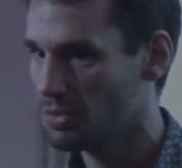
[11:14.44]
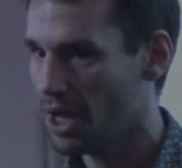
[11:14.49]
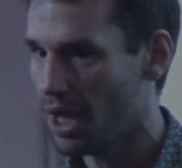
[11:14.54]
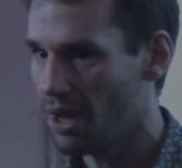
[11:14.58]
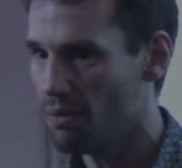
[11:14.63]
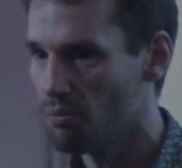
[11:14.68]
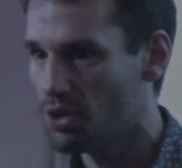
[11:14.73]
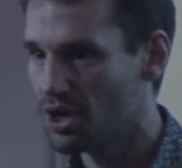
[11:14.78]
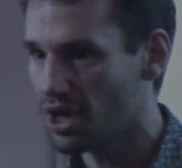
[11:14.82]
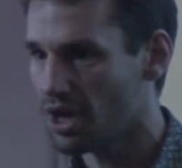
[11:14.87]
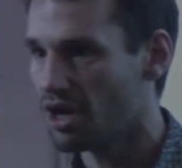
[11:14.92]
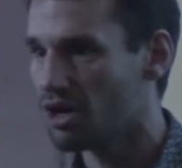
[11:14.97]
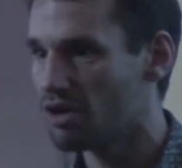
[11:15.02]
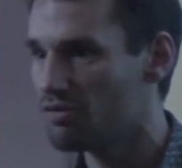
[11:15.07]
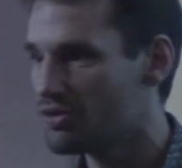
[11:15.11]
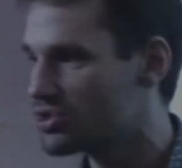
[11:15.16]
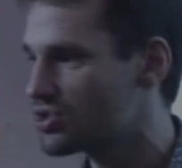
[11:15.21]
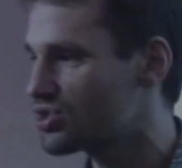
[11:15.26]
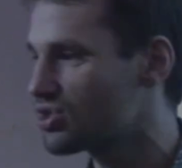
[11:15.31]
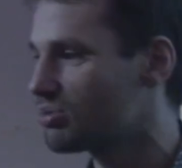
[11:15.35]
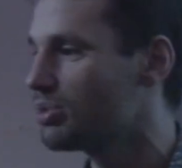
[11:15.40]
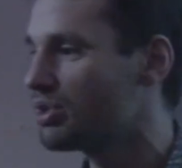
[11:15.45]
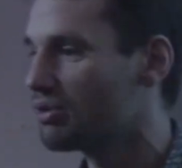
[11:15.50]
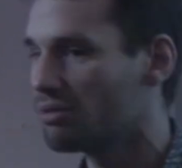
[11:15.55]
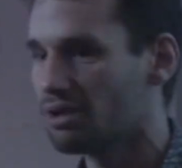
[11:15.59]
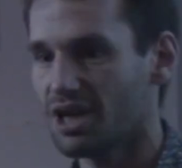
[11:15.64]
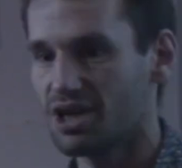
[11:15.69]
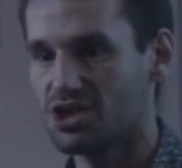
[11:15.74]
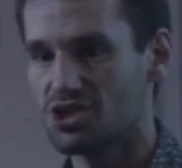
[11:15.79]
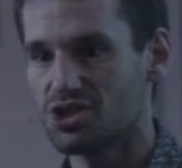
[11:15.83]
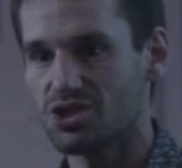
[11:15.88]
And we are the sum of the
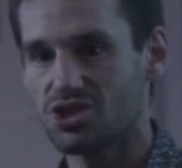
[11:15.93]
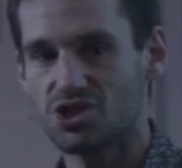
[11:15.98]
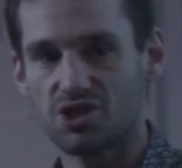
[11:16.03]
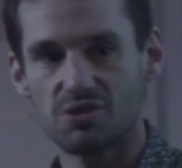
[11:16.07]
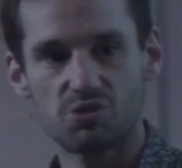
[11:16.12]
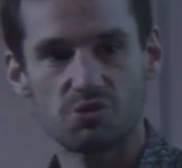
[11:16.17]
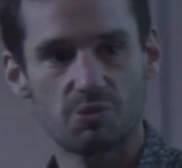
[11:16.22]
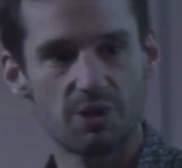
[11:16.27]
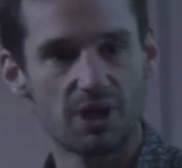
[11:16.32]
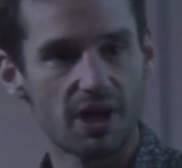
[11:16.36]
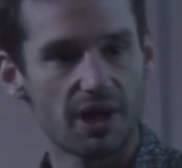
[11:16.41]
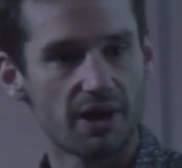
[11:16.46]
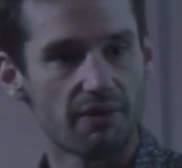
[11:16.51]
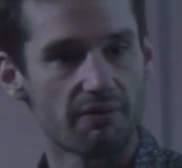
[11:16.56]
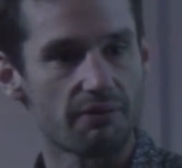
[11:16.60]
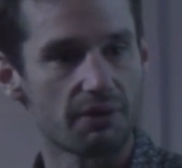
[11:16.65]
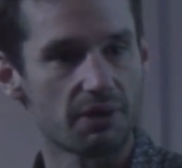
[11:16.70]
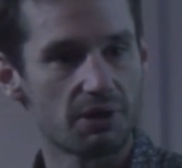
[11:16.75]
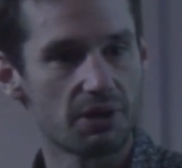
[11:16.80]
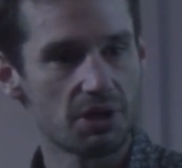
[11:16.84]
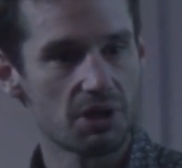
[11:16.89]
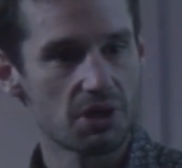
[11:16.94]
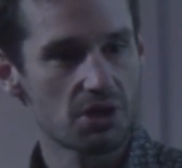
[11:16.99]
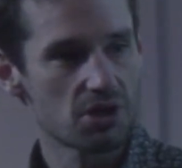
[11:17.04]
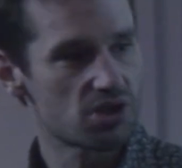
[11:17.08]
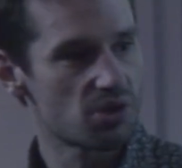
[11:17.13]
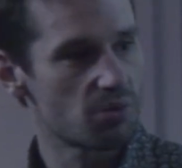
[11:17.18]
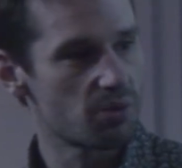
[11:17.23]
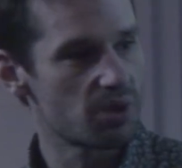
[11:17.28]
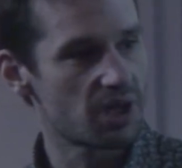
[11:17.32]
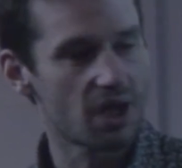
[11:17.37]
relationships we have.
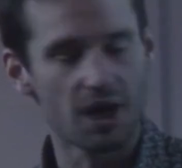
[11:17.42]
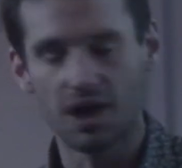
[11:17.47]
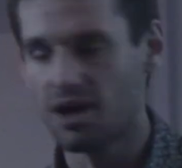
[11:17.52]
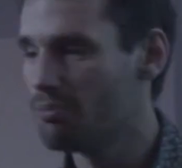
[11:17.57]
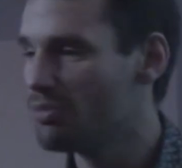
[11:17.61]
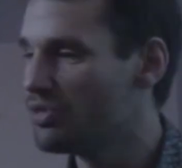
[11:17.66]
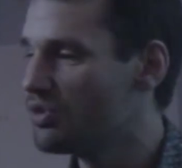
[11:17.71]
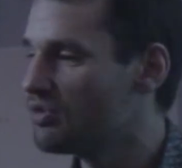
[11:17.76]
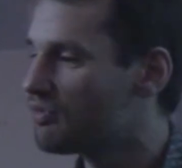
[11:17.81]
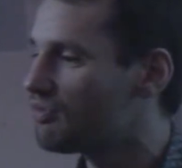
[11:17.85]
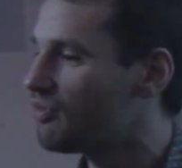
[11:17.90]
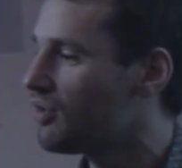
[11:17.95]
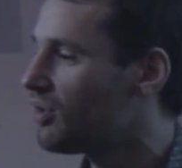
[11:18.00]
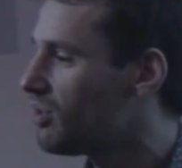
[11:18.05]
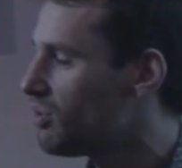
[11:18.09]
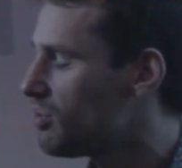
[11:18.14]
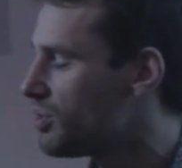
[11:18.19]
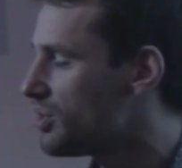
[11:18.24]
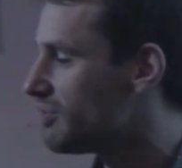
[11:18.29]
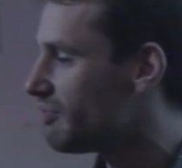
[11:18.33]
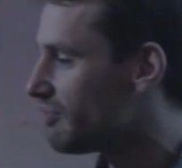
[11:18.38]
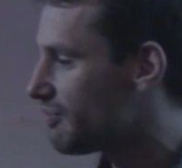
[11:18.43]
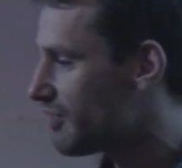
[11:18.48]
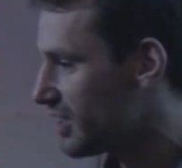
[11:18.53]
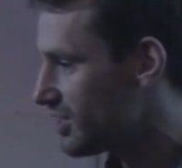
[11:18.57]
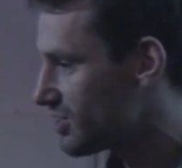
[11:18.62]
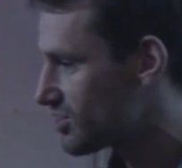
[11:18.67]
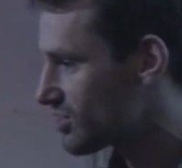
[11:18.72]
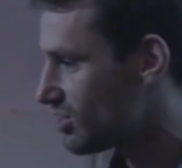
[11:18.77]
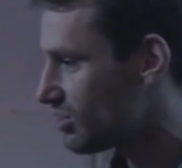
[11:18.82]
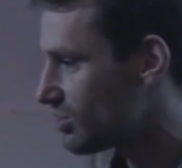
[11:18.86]
So we can't move forward and
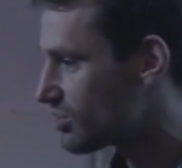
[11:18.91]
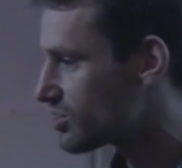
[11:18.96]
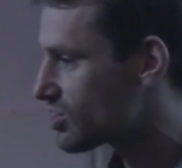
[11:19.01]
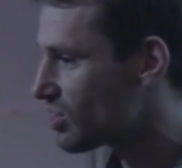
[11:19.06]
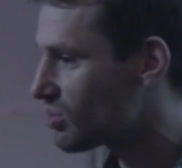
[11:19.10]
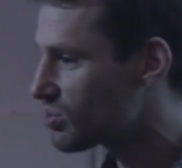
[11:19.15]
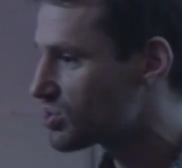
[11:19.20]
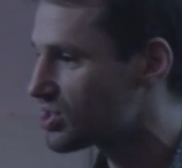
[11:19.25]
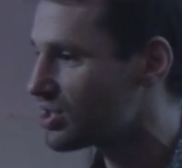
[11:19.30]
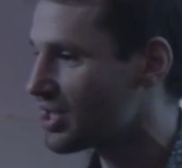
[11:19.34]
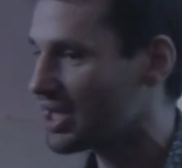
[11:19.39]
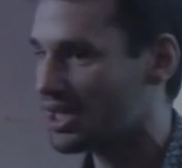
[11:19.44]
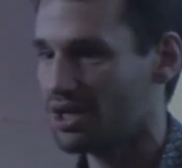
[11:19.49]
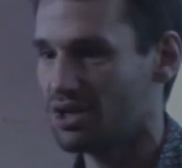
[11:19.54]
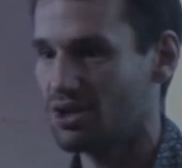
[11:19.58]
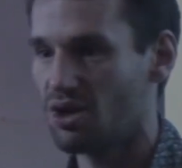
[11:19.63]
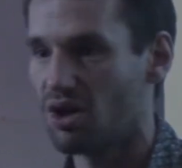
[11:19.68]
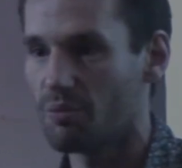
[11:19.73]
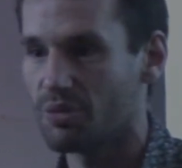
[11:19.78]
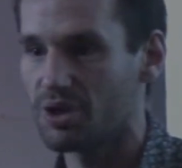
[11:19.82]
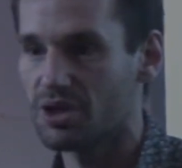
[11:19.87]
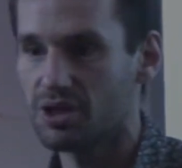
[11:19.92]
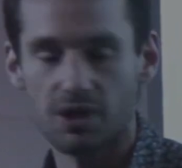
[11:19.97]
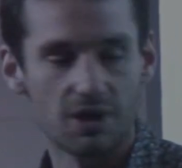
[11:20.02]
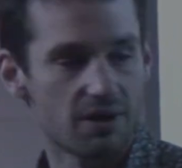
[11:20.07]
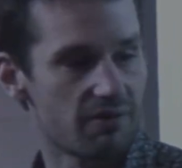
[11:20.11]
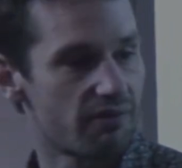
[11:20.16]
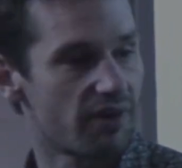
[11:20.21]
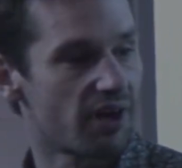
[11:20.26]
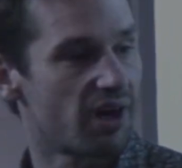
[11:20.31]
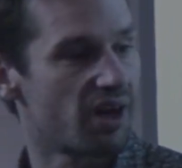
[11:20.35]
face all the social, economic
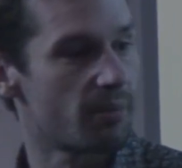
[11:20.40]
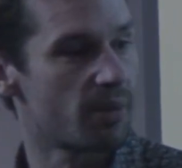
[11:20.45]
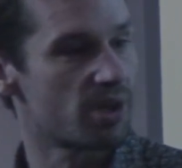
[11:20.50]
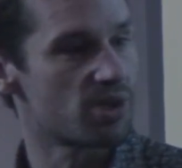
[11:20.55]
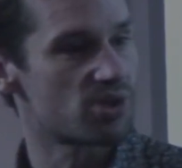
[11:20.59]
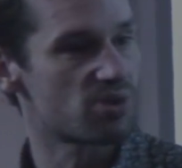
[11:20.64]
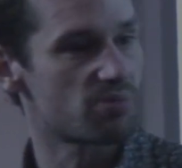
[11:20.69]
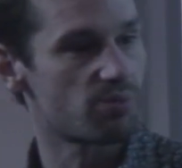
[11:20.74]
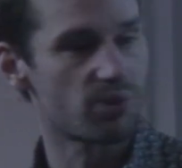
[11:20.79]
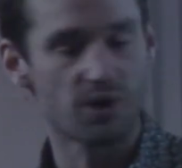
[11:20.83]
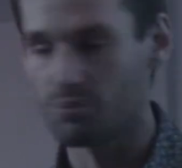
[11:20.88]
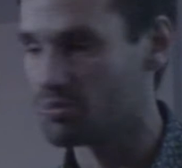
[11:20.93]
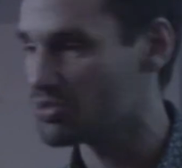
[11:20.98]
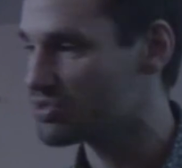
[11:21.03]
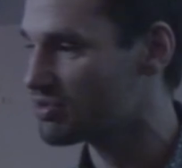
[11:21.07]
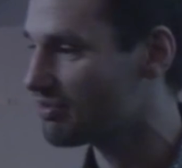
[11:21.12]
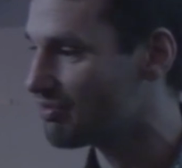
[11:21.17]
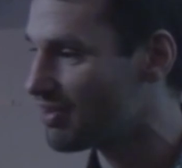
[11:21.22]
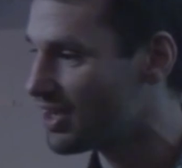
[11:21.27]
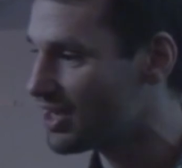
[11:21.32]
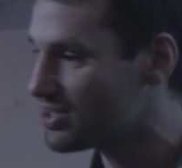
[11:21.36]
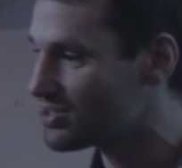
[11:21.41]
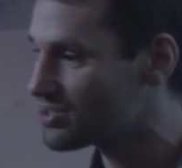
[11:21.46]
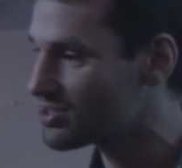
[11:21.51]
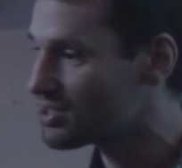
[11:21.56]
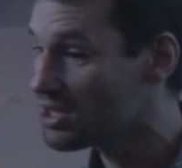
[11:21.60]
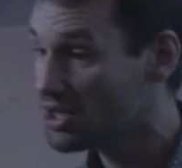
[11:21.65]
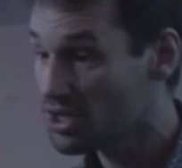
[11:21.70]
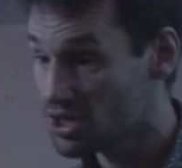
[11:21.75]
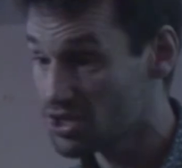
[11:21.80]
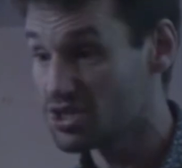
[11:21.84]
and environmental problems we face
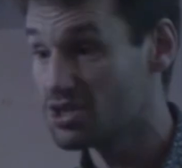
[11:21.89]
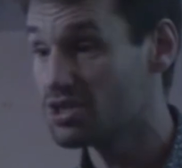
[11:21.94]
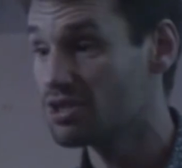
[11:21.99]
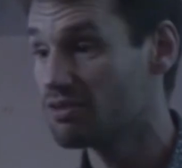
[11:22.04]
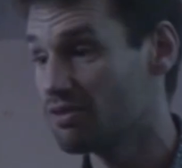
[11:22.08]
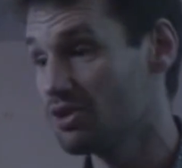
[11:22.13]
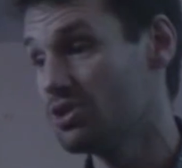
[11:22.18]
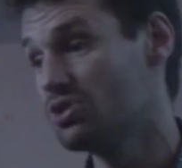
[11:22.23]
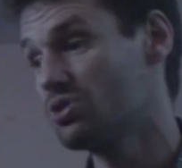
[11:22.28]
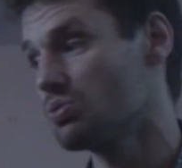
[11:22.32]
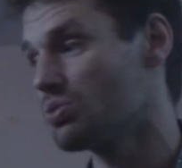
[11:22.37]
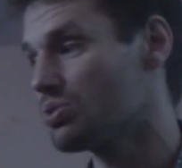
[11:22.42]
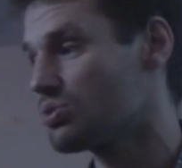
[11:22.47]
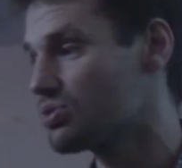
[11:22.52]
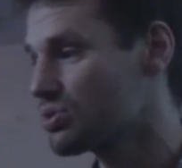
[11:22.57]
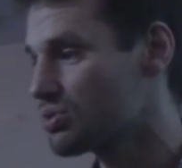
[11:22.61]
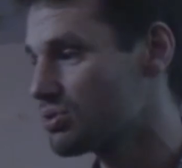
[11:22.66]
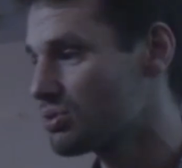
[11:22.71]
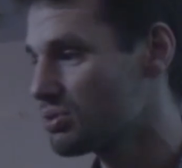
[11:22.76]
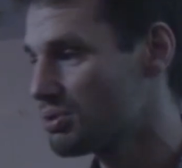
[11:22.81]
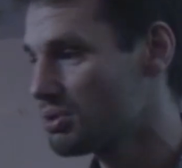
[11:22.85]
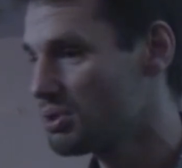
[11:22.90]
as individuals.